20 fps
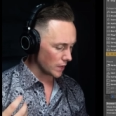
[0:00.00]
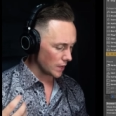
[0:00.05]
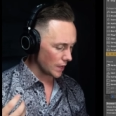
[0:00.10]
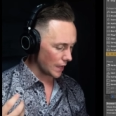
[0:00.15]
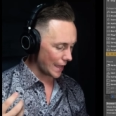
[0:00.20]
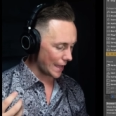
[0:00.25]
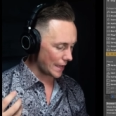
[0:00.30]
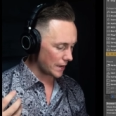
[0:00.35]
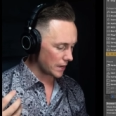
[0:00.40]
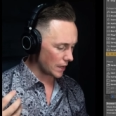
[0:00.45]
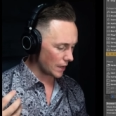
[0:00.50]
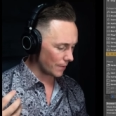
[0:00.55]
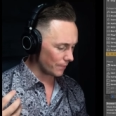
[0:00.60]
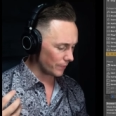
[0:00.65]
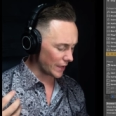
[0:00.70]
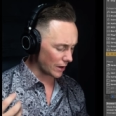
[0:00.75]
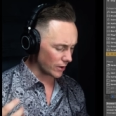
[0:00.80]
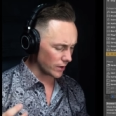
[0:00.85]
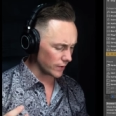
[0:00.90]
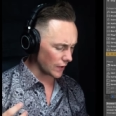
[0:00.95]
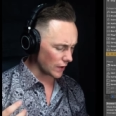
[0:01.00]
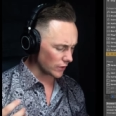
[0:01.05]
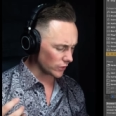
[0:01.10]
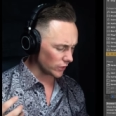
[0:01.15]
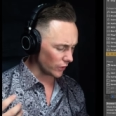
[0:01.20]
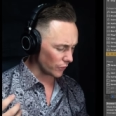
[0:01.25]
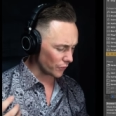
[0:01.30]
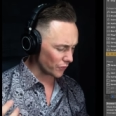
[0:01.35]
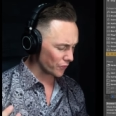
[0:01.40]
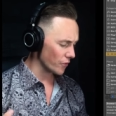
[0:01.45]
And there is
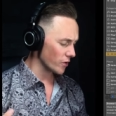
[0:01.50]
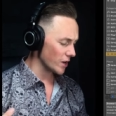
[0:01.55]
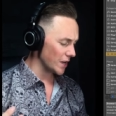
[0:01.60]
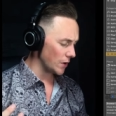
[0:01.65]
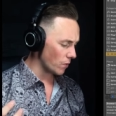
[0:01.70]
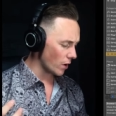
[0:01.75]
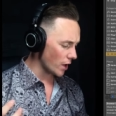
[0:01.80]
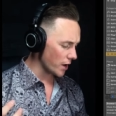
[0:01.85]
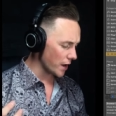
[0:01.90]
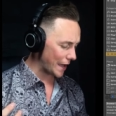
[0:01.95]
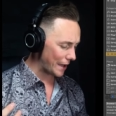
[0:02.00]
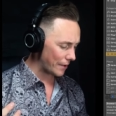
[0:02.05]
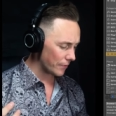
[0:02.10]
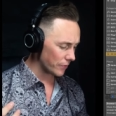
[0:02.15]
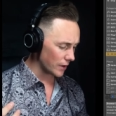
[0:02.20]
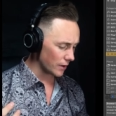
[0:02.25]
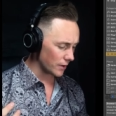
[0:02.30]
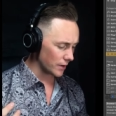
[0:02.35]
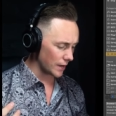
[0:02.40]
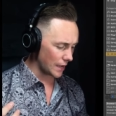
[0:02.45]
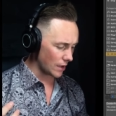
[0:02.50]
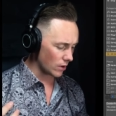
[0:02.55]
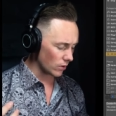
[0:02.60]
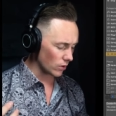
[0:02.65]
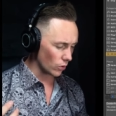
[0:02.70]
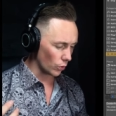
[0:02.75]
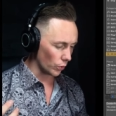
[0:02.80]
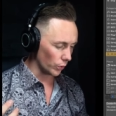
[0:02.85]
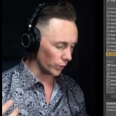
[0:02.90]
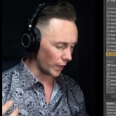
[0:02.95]
actually a free one out there now
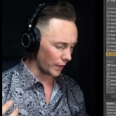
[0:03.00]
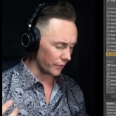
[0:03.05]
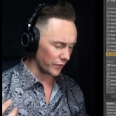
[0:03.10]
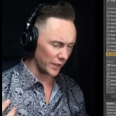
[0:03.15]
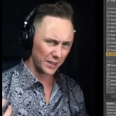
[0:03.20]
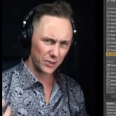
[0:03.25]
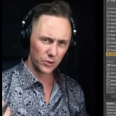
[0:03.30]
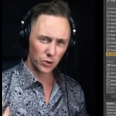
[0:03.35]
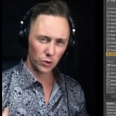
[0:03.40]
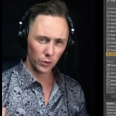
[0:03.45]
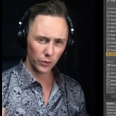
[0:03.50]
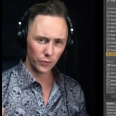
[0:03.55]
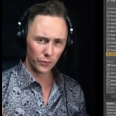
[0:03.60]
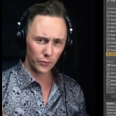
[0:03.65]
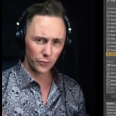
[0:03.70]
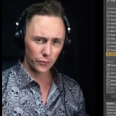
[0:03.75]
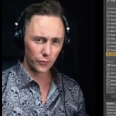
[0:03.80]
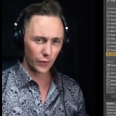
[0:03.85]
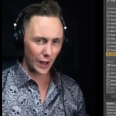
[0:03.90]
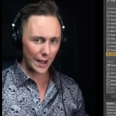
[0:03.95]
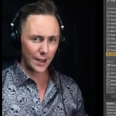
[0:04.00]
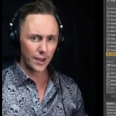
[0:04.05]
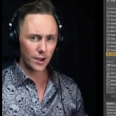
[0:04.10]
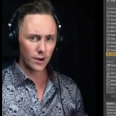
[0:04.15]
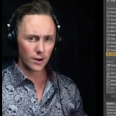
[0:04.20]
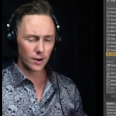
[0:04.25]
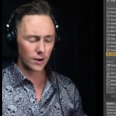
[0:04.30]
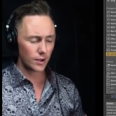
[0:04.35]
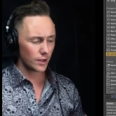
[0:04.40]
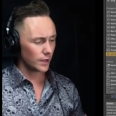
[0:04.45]
called, I think it's called
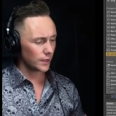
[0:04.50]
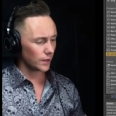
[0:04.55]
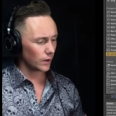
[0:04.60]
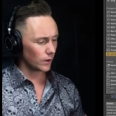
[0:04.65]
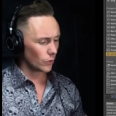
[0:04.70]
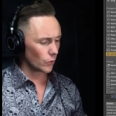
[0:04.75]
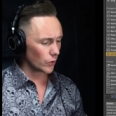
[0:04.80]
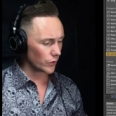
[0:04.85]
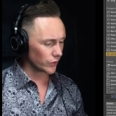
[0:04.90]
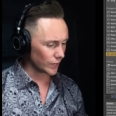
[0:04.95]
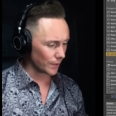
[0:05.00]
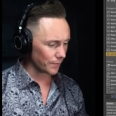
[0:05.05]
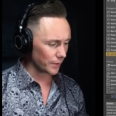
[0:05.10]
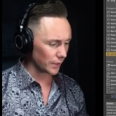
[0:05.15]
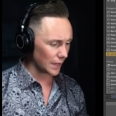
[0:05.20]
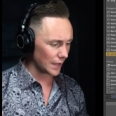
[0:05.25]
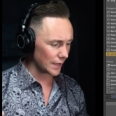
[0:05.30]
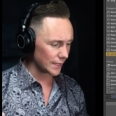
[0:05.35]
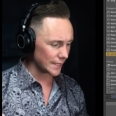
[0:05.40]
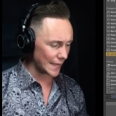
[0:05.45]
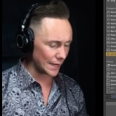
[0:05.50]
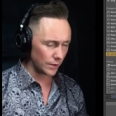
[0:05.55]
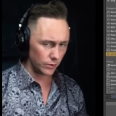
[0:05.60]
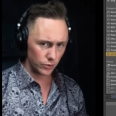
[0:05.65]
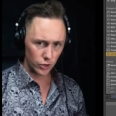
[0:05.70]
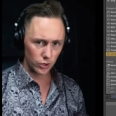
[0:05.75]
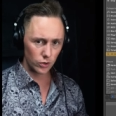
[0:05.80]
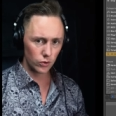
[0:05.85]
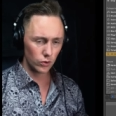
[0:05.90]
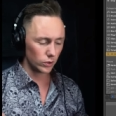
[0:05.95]
Fire or something like that. You
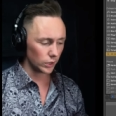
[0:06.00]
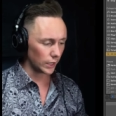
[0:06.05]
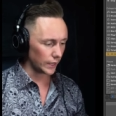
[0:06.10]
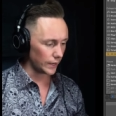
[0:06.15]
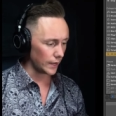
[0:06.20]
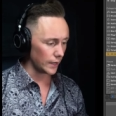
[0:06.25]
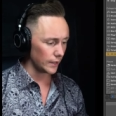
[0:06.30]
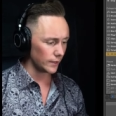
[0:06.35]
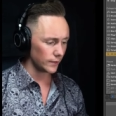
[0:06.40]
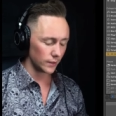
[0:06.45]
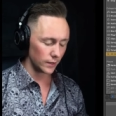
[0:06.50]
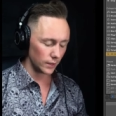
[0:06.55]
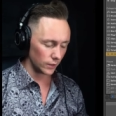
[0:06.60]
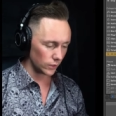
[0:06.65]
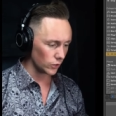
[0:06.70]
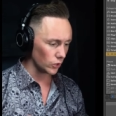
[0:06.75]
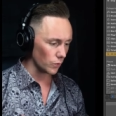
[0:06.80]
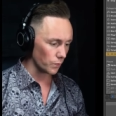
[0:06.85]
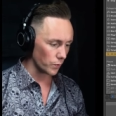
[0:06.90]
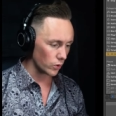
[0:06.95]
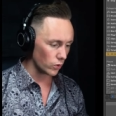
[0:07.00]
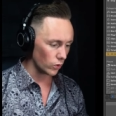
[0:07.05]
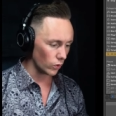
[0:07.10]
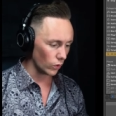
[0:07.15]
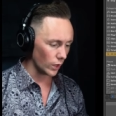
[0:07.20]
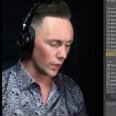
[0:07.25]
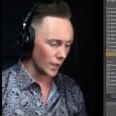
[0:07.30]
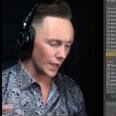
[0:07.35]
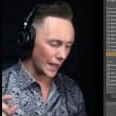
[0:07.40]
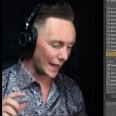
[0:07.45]
should Google it. It's super
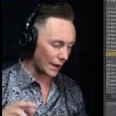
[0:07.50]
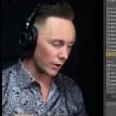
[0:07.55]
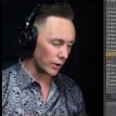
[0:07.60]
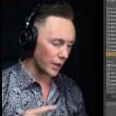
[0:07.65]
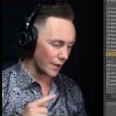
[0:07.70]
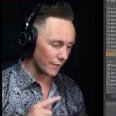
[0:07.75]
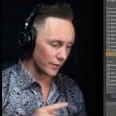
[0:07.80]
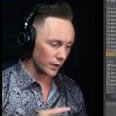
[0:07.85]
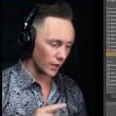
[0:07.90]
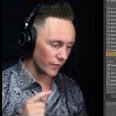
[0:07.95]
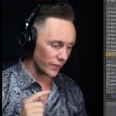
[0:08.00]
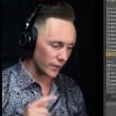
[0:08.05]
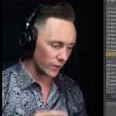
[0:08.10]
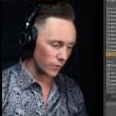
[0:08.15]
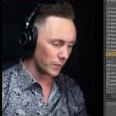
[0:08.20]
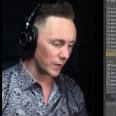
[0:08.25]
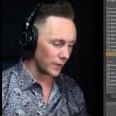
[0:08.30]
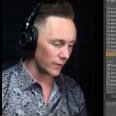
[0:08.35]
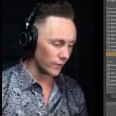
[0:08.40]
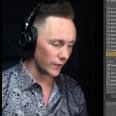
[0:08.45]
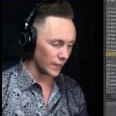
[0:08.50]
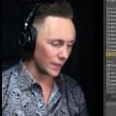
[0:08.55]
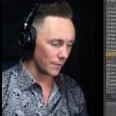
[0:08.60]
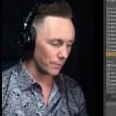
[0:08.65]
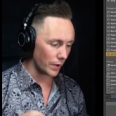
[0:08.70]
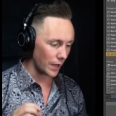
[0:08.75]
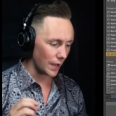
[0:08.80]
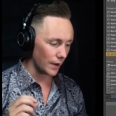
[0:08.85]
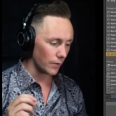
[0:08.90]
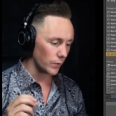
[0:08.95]
cool. I don't have it on this PC,
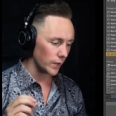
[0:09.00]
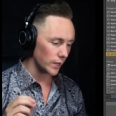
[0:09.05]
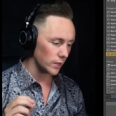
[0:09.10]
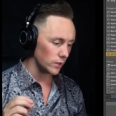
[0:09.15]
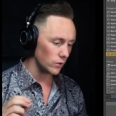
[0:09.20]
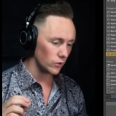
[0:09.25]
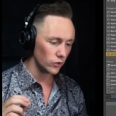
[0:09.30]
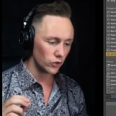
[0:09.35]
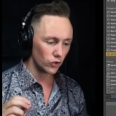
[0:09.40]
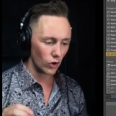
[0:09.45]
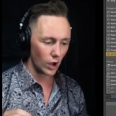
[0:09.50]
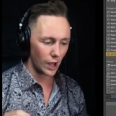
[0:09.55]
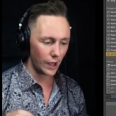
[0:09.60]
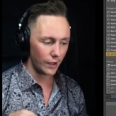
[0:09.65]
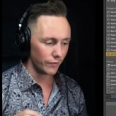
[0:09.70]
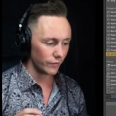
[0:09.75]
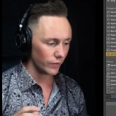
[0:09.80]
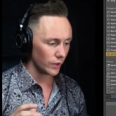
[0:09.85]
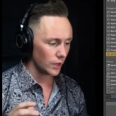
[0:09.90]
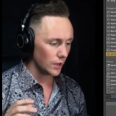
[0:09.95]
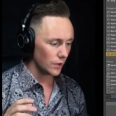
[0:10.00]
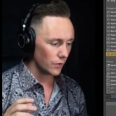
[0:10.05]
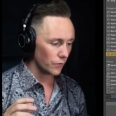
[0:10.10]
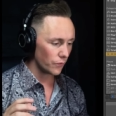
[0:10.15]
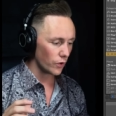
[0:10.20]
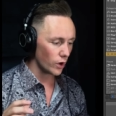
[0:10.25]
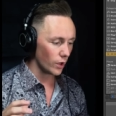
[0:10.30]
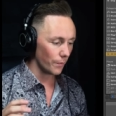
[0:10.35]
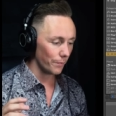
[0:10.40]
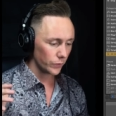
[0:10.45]
but we can use Drive
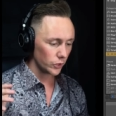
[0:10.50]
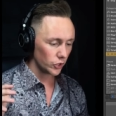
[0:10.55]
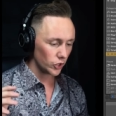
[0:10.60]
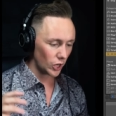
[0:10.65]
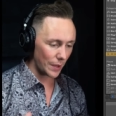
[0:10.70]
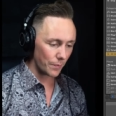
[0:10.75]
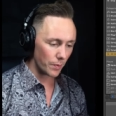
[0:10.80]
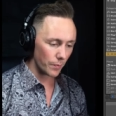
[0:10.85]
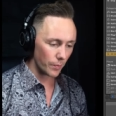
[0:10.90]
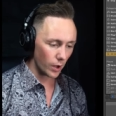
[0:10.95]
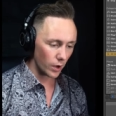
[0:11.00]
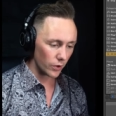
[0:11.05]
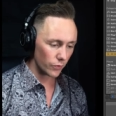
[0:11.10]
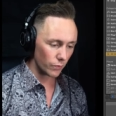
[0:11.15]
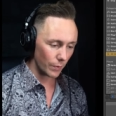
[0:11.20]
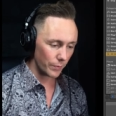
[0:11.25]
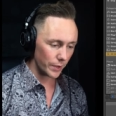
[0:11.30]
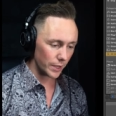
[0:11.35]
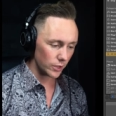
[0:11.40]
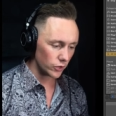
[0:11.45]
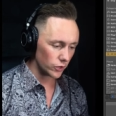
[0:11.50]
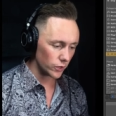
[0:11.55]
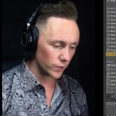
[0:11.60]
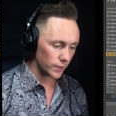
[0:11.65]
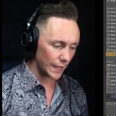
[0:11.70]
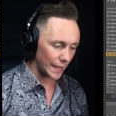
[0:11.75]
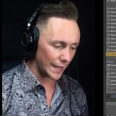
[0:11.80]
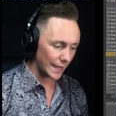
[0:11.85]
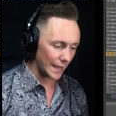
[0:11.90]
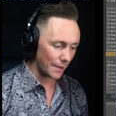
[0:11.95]
from Shaperbox, where we can just
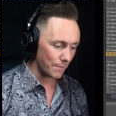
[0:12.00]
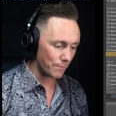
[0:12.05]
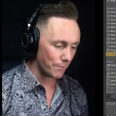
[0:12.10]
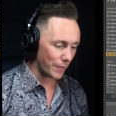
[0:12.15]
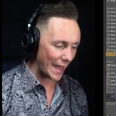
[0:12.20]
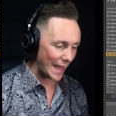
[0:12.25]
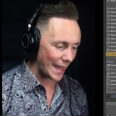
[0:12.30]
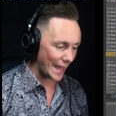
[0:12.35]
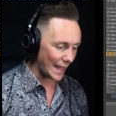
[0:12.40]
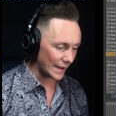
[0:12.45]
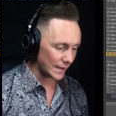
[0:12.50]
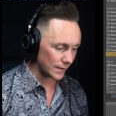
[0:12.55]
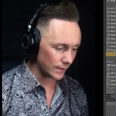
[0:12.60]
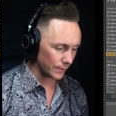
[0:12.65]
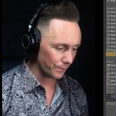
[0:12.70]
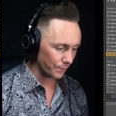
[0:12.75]
take a band.